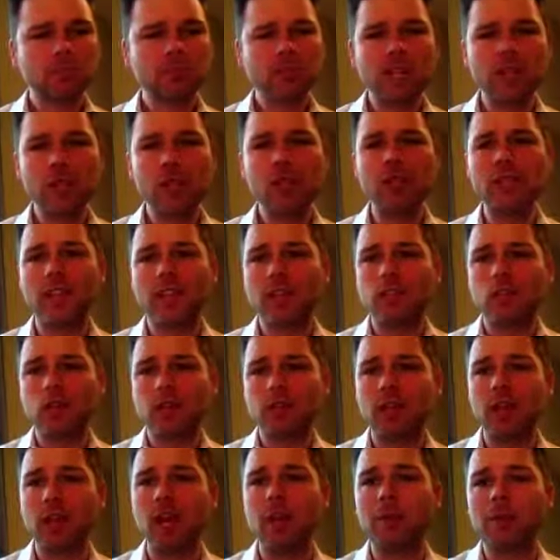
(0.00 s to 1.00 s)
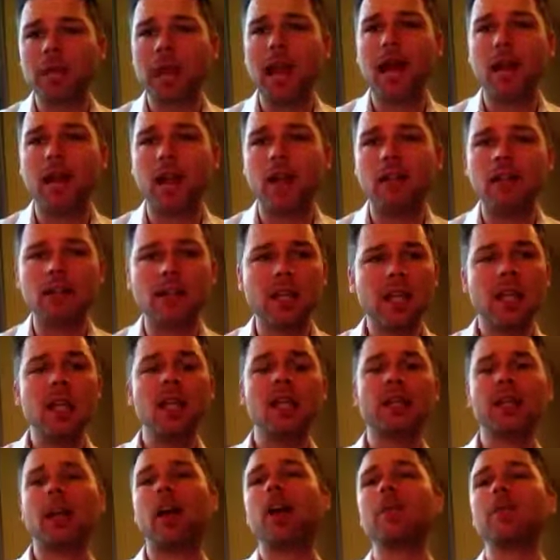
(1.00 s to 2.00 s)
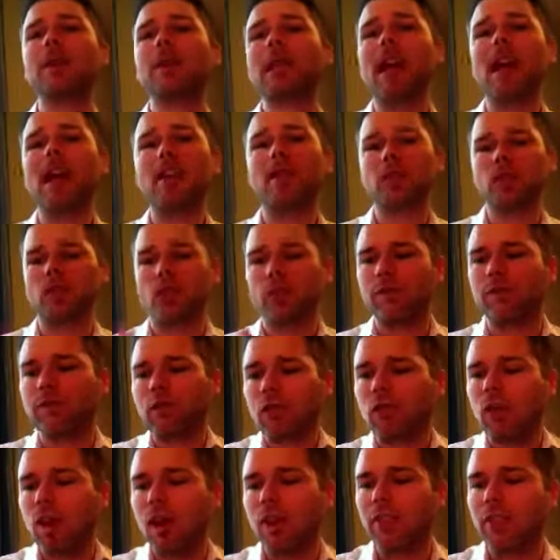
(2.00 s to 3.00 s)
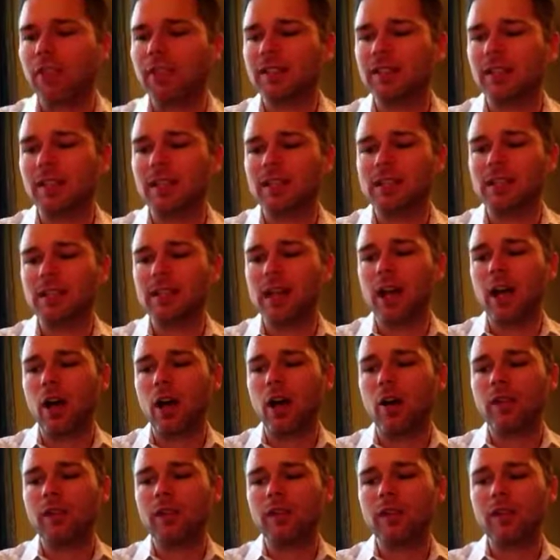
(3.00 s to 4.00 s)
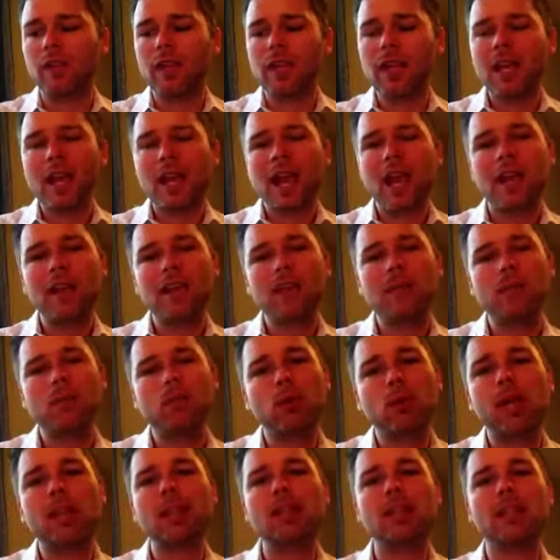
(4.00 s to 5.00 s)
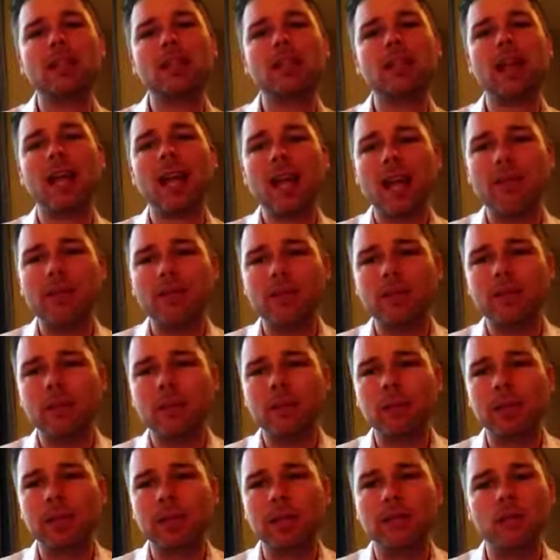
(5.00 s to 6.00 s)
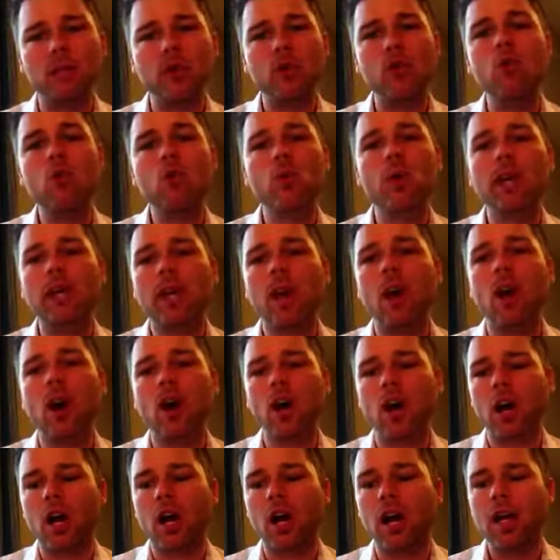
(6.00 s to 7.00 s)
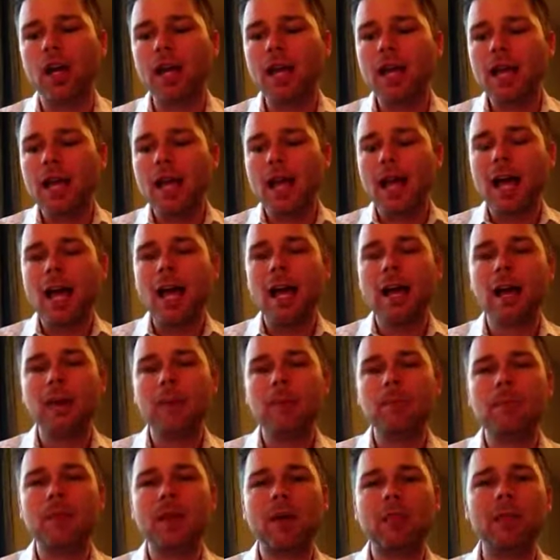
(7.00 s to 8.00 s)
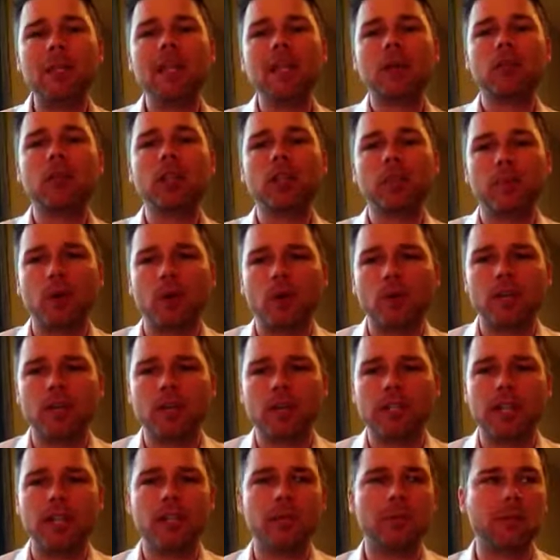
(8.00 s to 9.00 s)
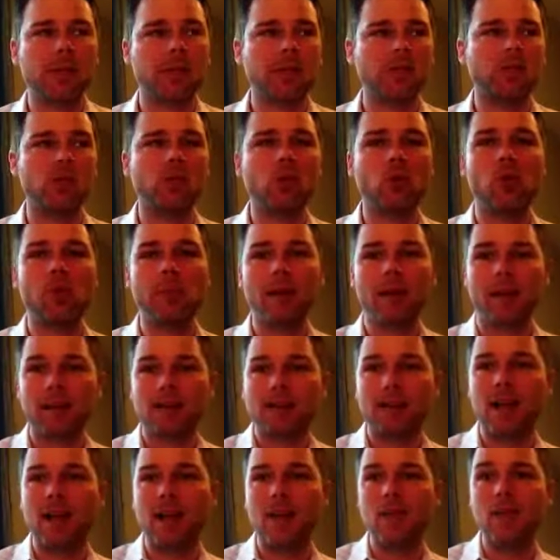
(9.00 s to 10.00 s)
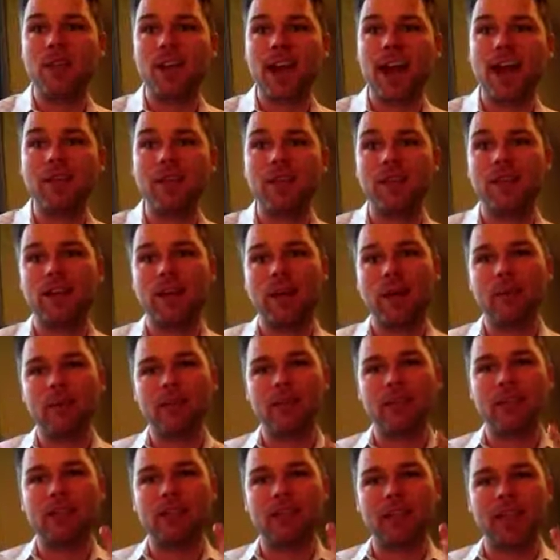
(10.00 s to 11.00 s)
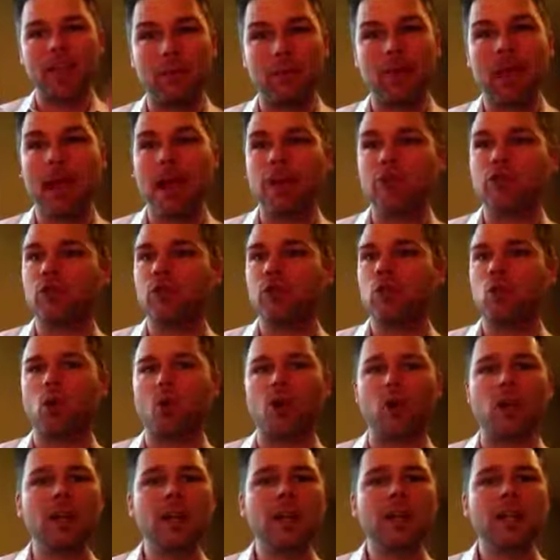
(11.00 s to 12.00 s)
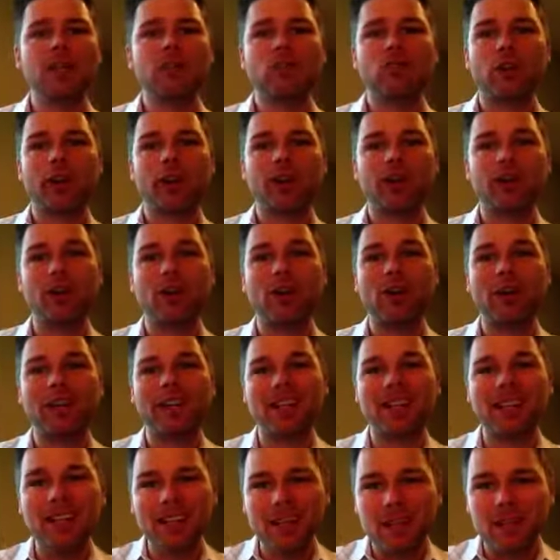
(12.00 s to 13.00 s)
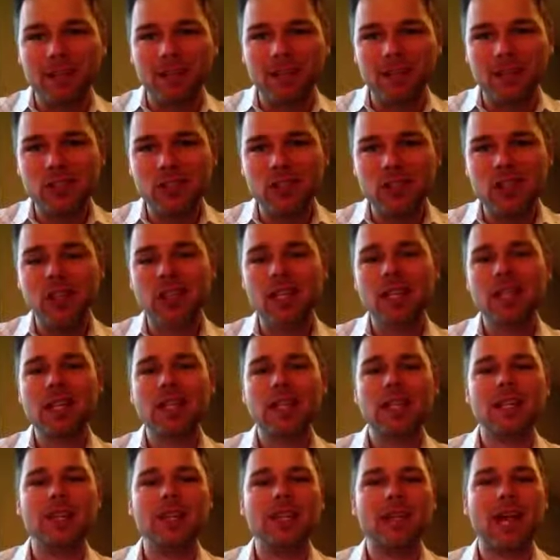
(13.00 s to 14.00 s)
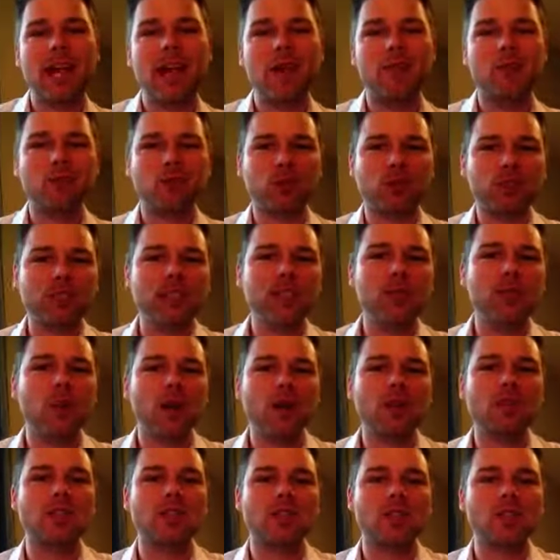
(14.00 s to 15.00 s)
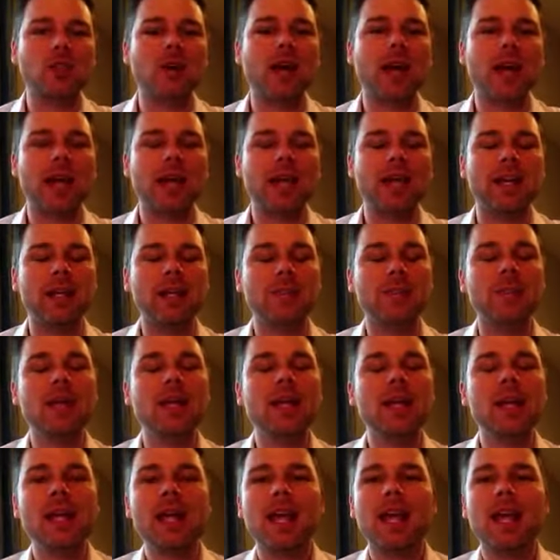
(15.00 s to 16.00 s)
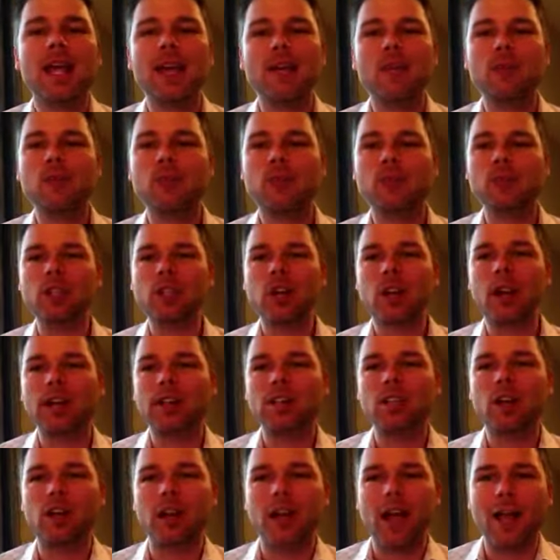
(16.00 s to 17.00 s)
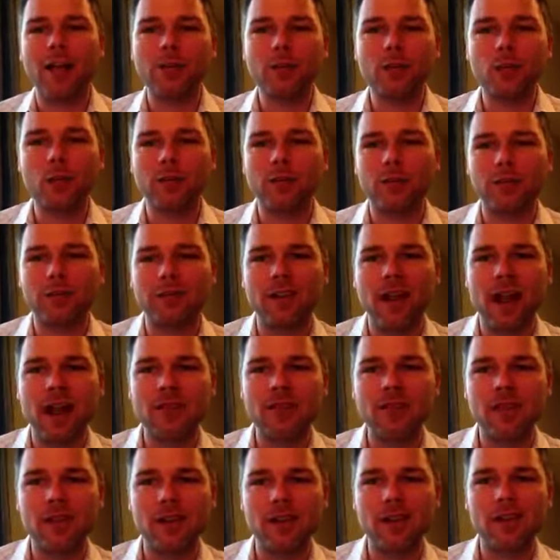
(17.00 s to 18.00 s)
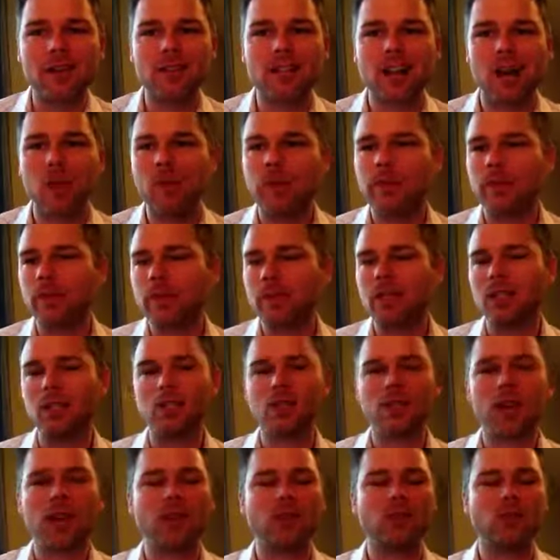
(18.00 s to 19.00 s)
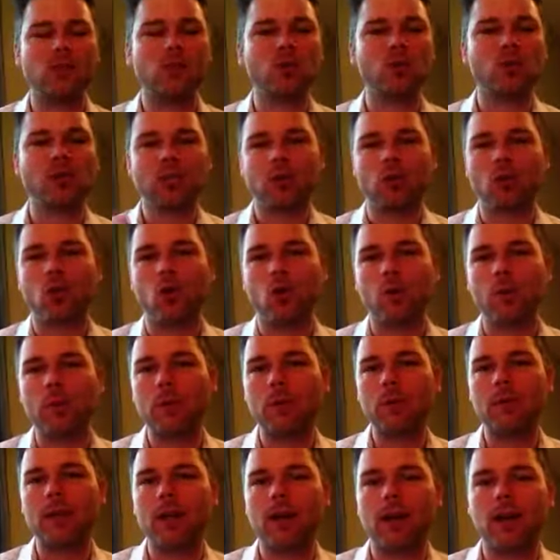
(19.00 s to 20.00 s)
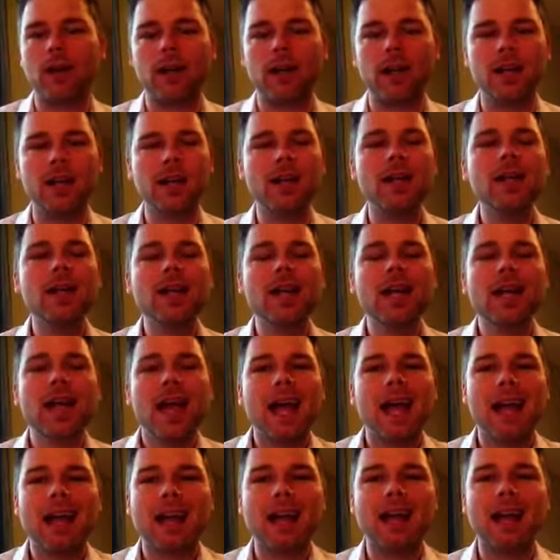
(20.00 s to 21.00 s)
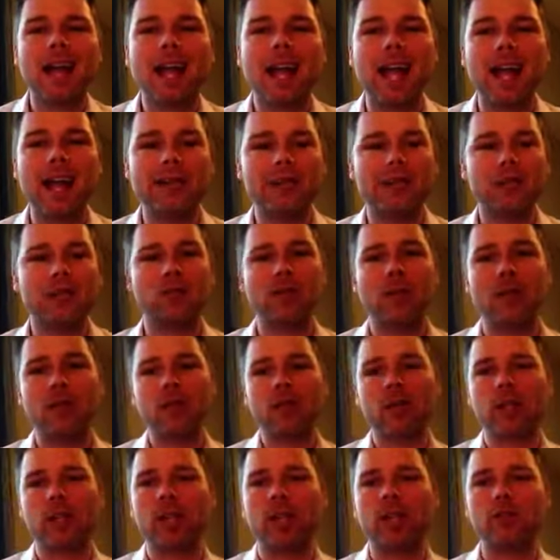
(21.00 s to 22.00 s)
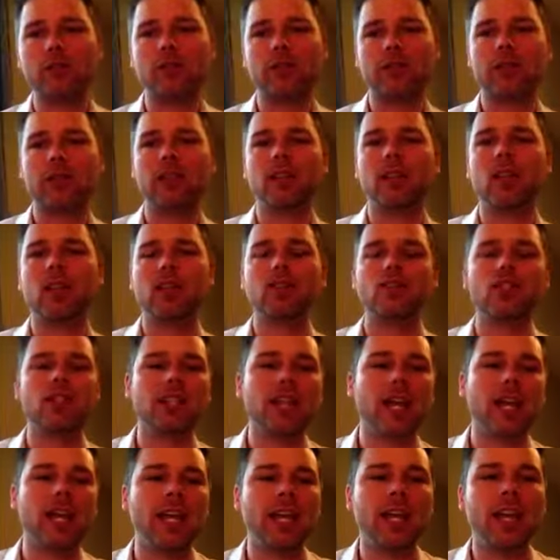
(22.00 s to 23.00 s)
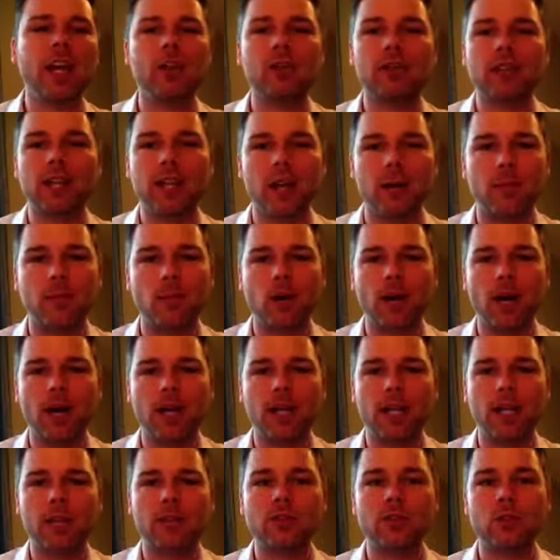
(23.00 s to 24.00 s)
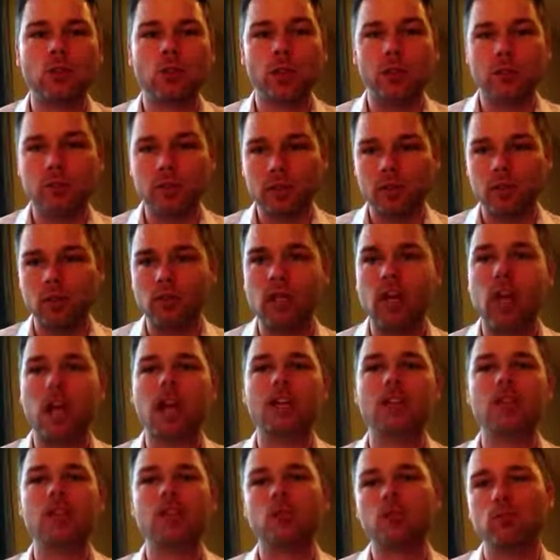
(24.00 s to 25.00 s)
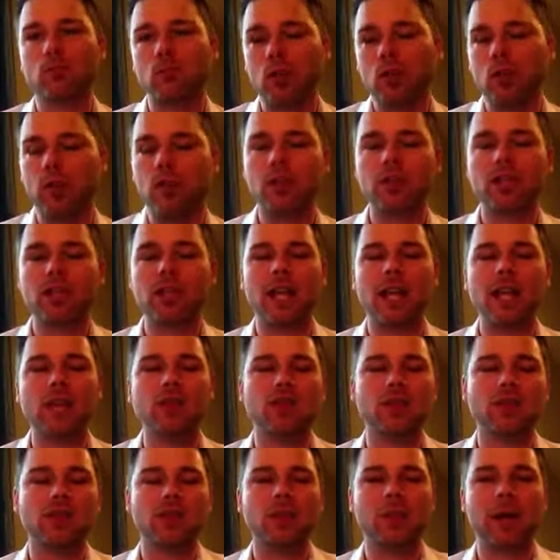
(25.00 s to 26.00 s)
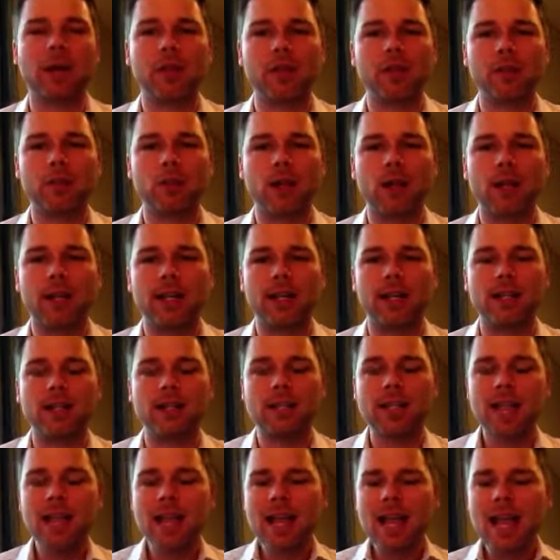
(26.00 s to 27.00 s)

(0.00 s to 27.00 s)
I use that term coming out. Coming out as our full authentic self and embracing every bit of who we are. Um, I'm going to get really personal and tell you about a story about a time that I felt like I was living pageant or trying to put on an image that really wasn't who I am. And, you know, I taught high school for five years, and I went from teaching high school into corporate America, and I got asked to travel the country launching a healthcare product or, you know, talking to brokers and agents about the product.